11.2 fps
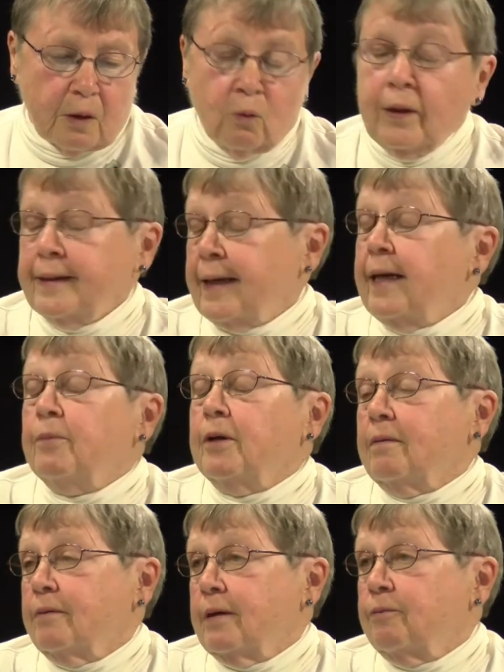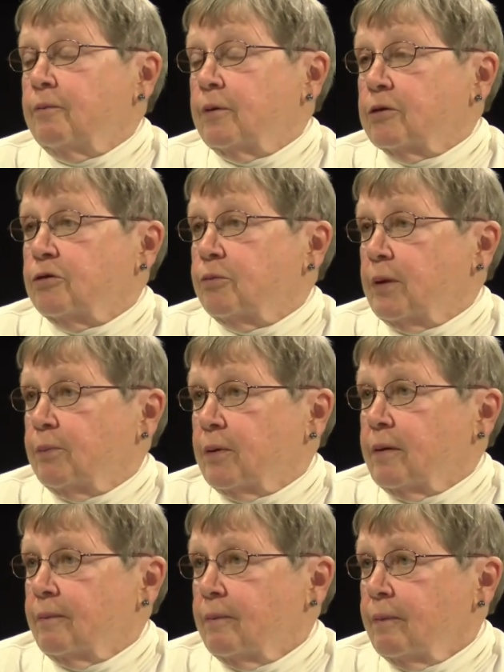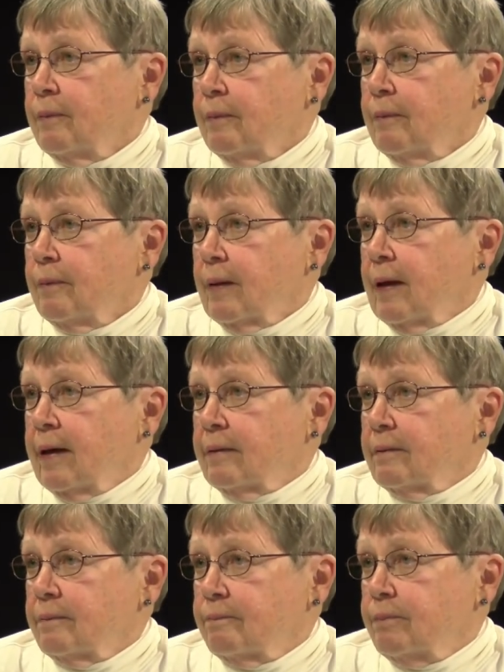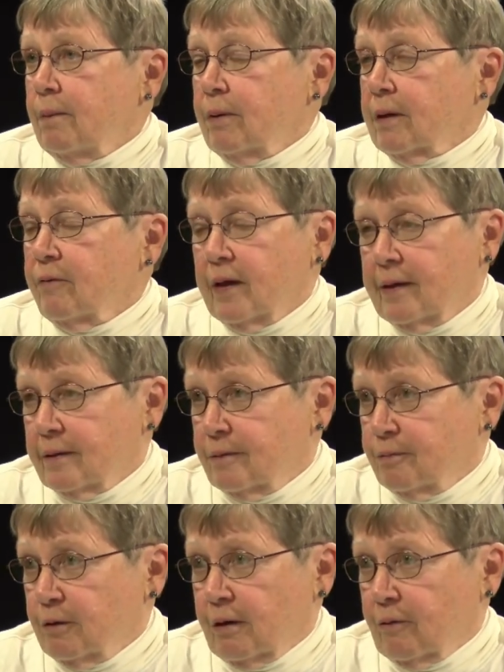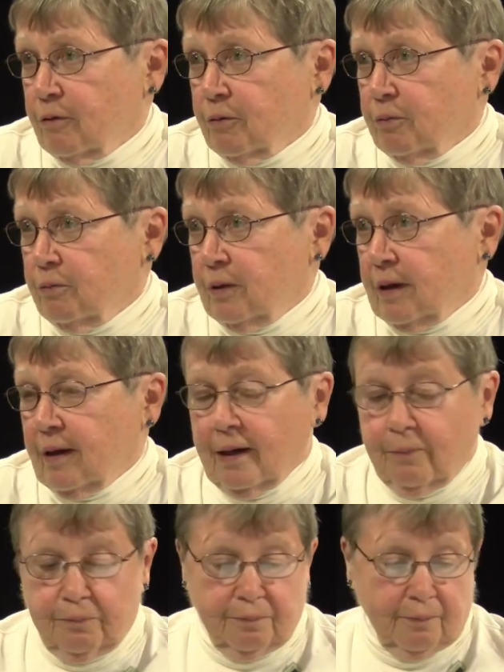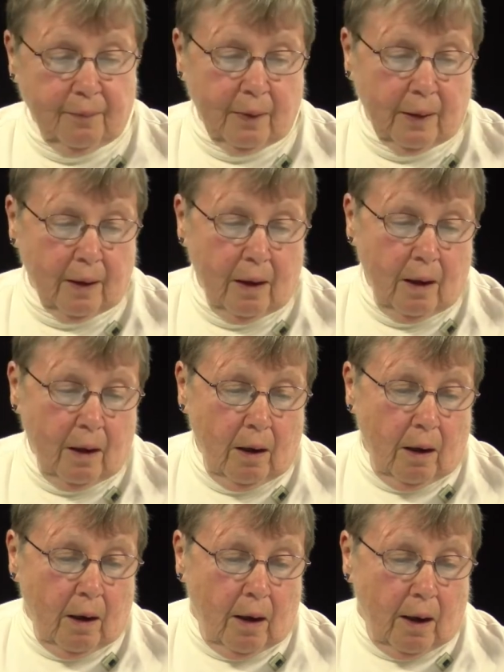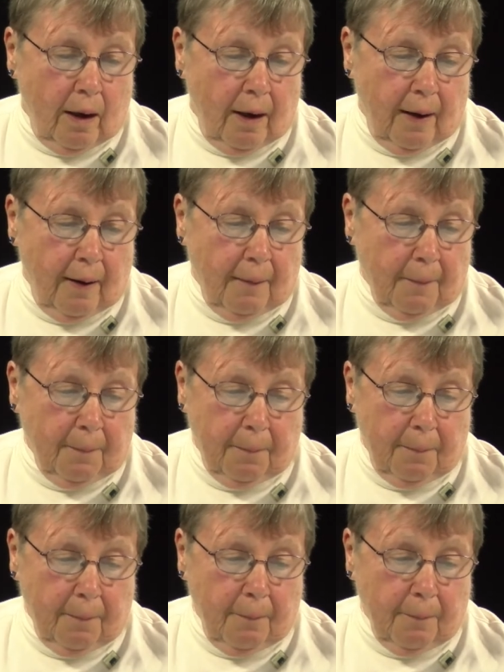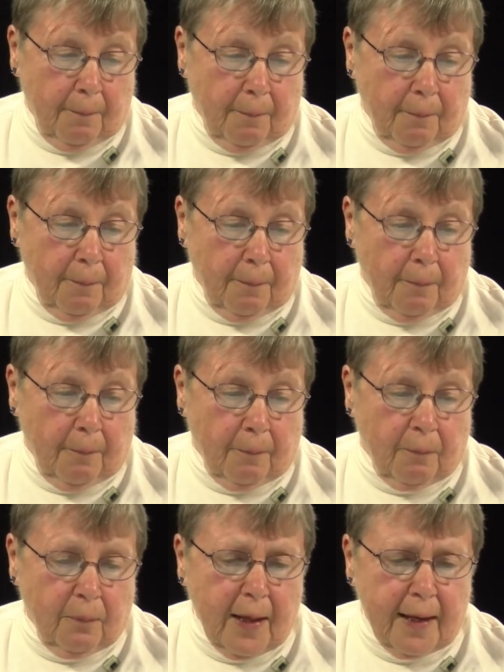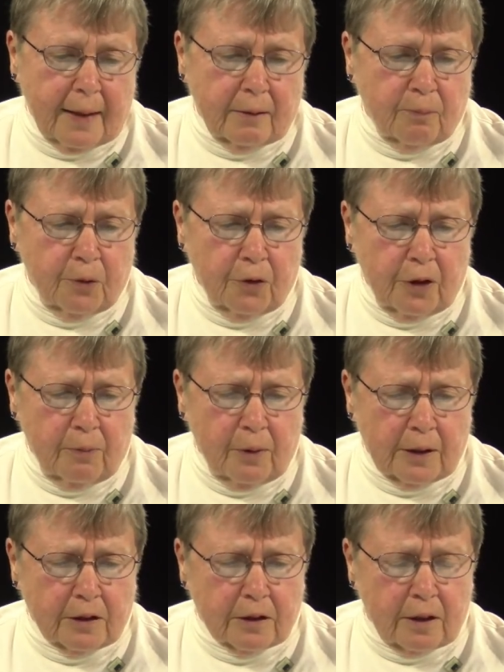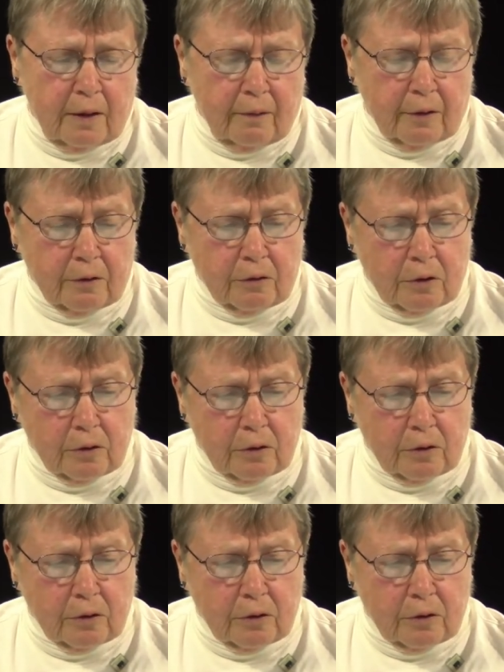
we table, we register people at public events wherever we can. Mm -hmm. uh, that pretty much covers